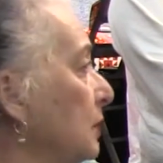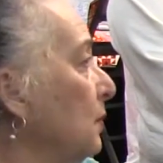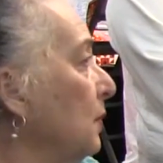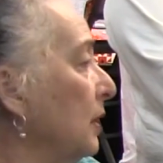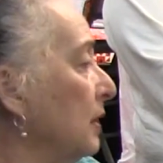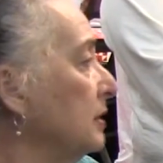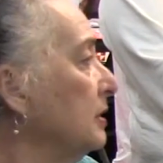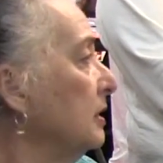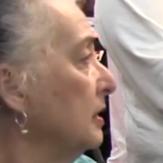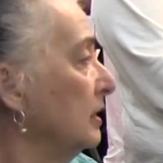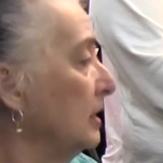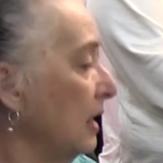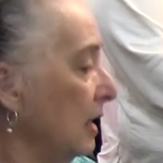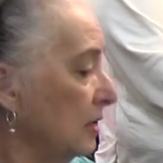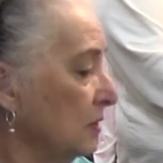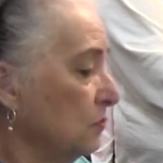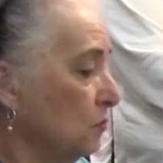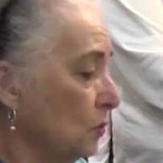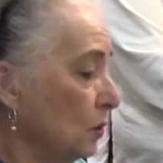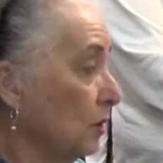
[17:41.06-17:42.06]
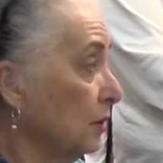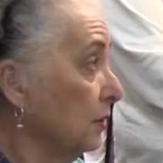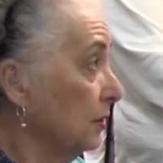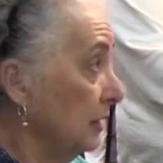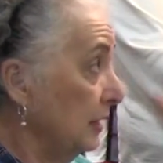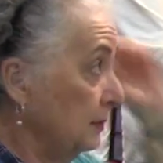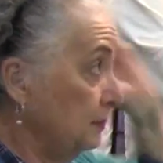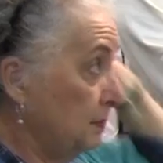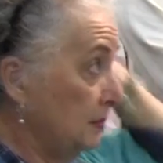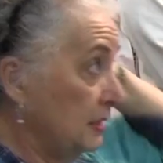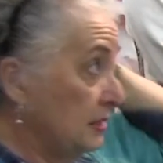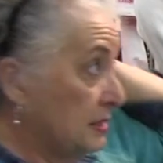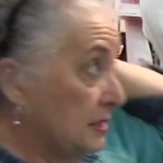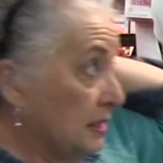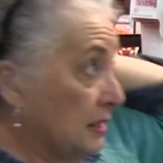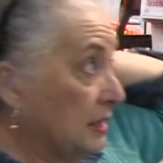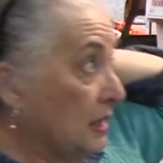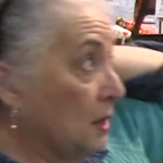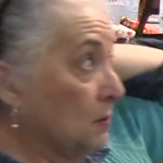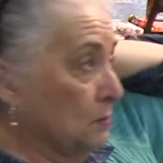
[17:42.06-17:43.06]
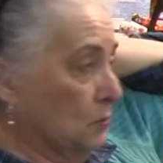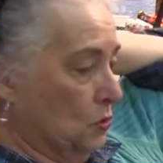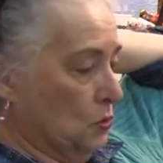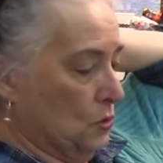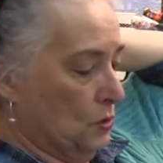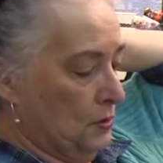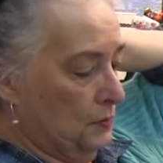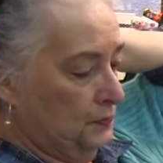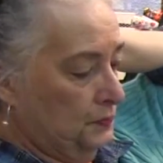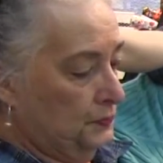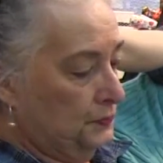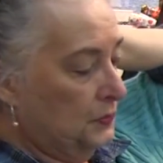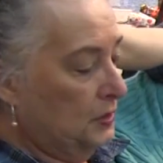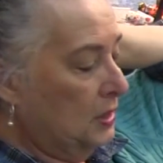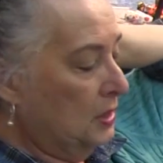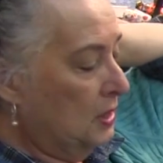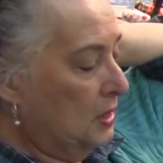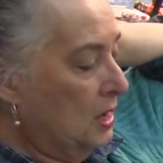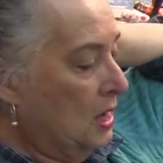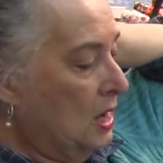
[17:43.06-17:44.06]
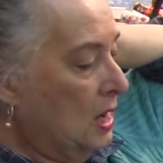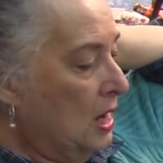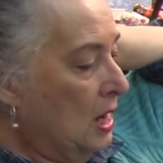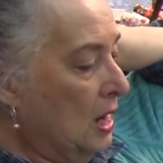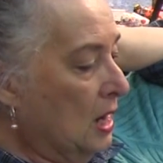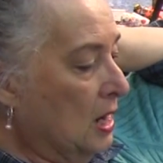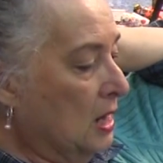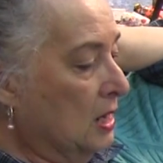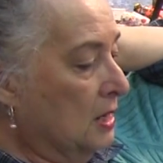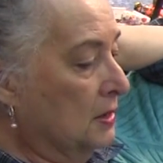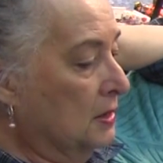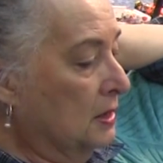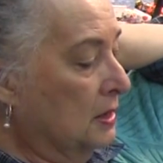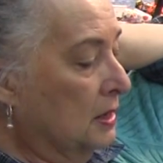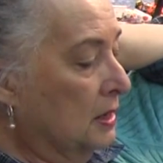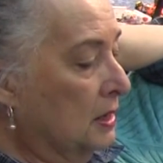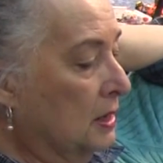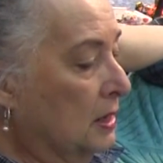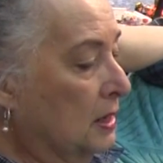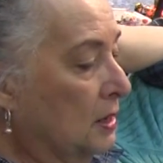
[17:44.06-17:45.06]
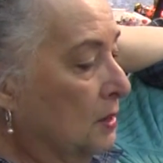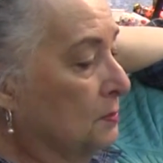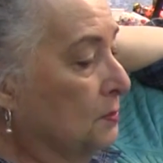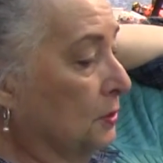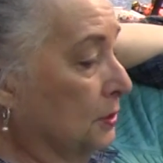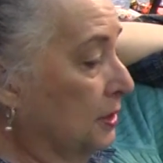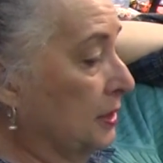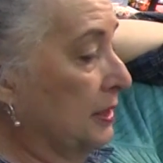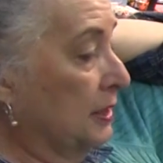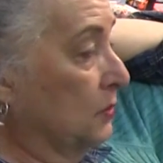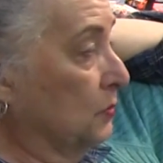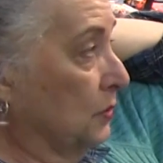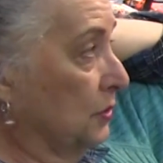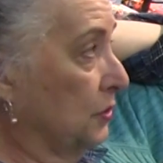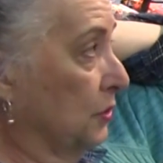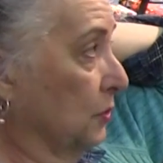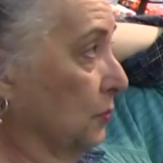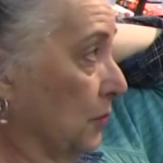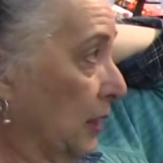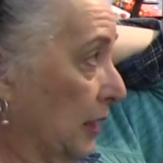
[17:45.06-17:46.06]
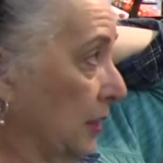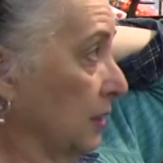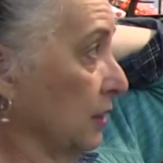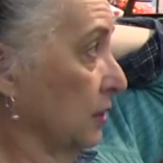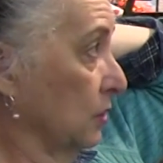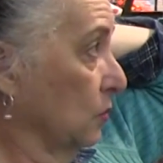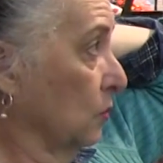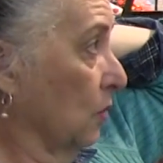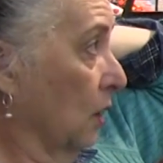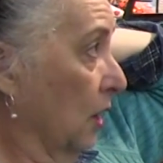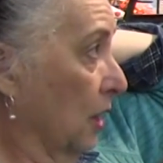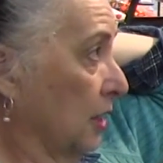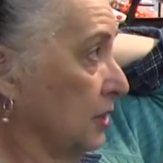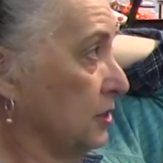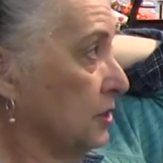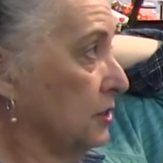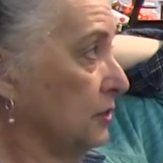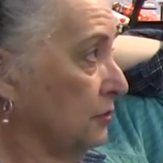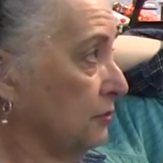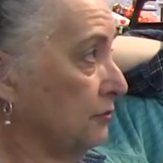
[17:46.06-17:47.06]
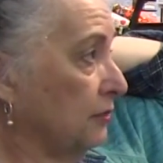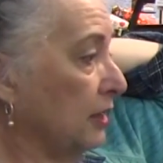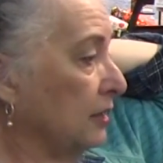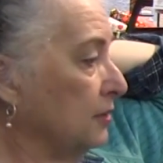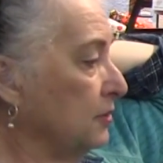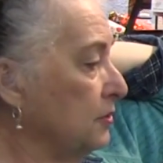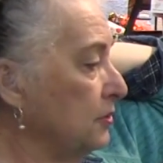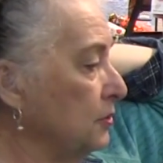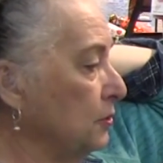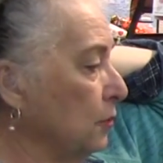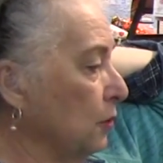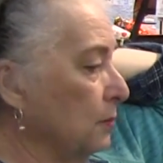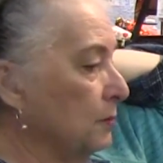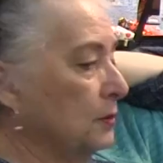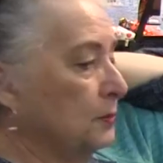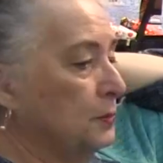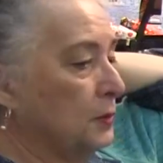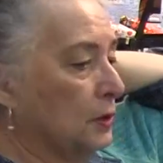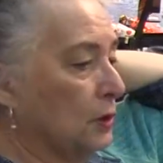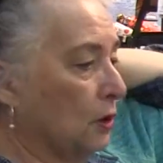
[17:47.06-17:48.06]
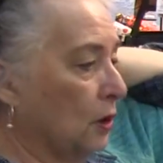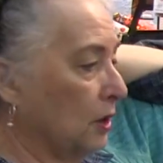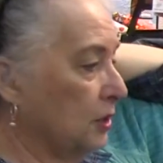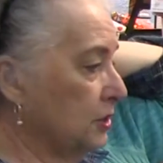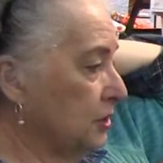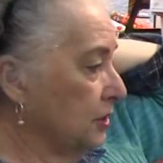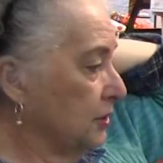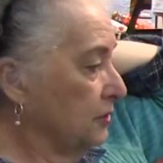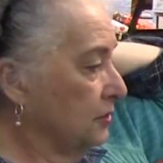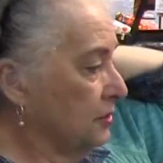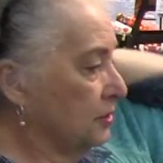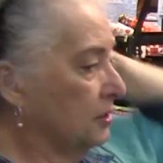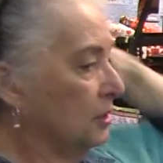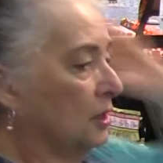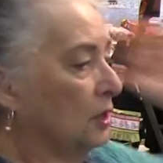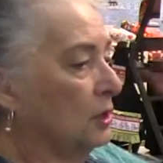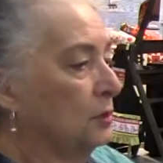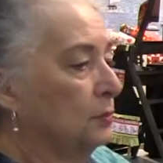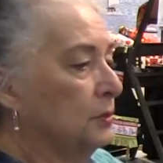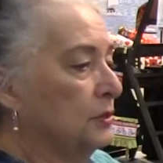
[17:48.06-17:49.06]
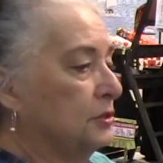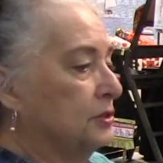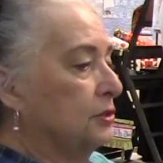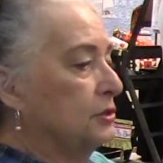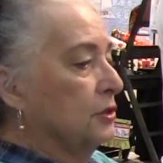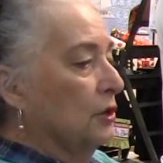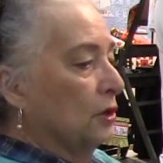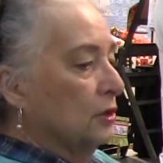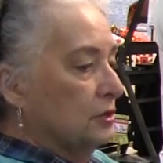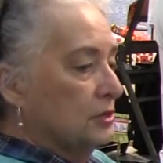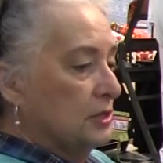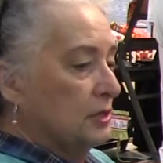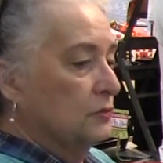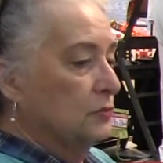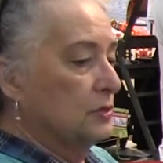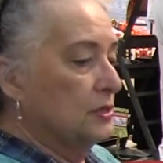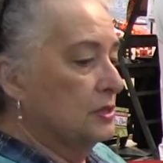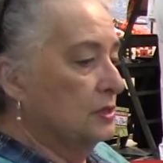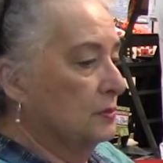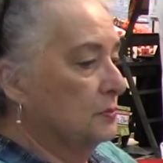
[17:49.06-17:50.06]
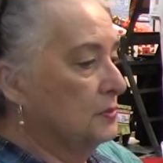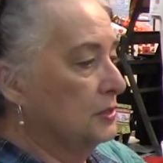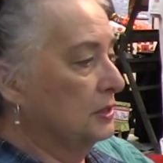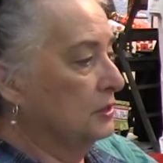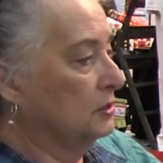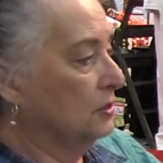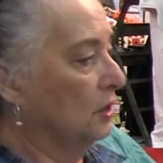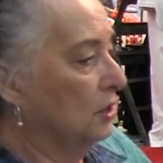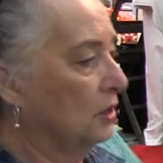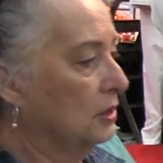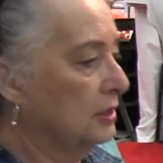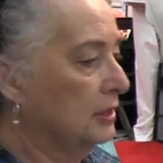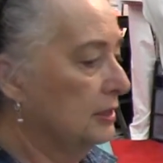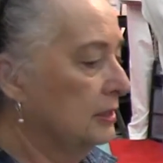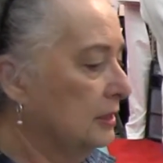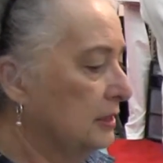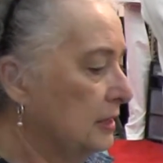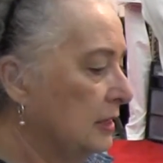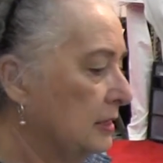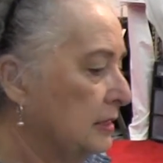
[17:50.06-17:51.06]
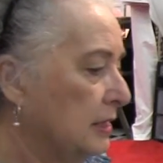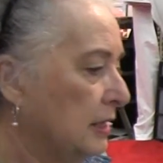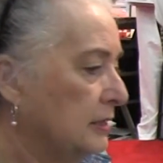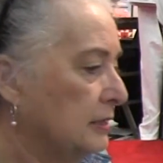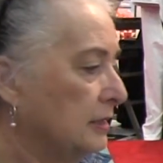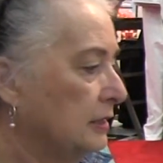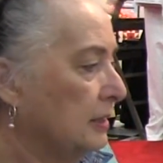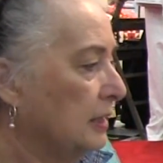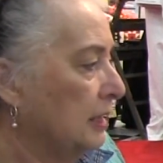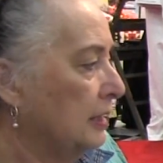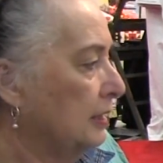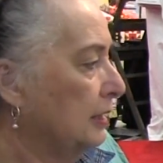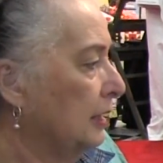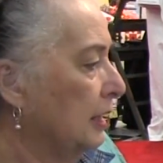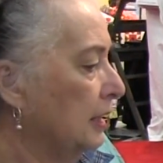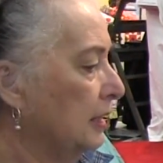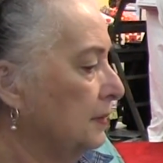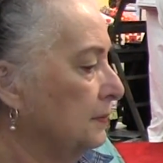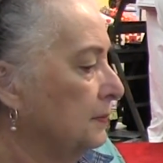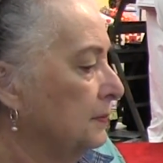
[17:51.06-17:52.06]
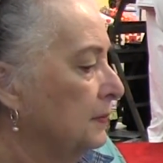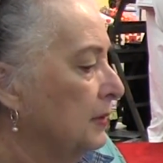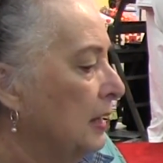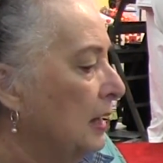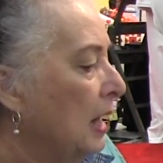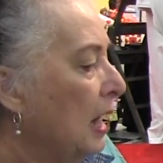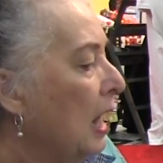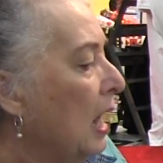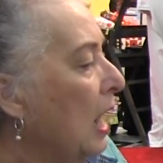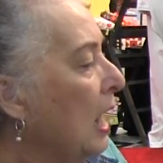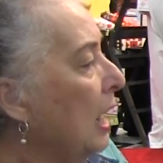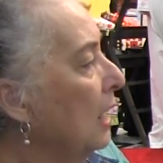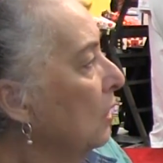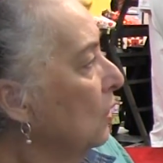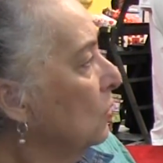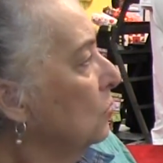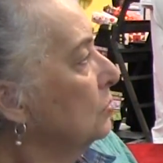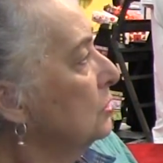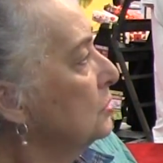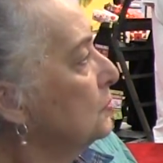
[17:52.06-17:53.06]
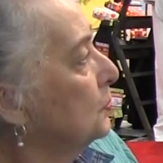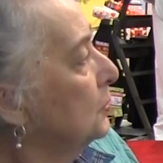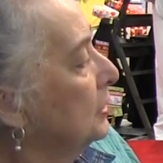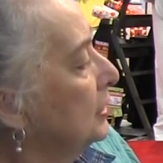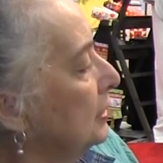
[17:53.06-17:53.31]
around in a lot of water, it beats it up more. Put it in with your regular wash. Follow the normal precautions. Put the darks in with something dark and the light. I always put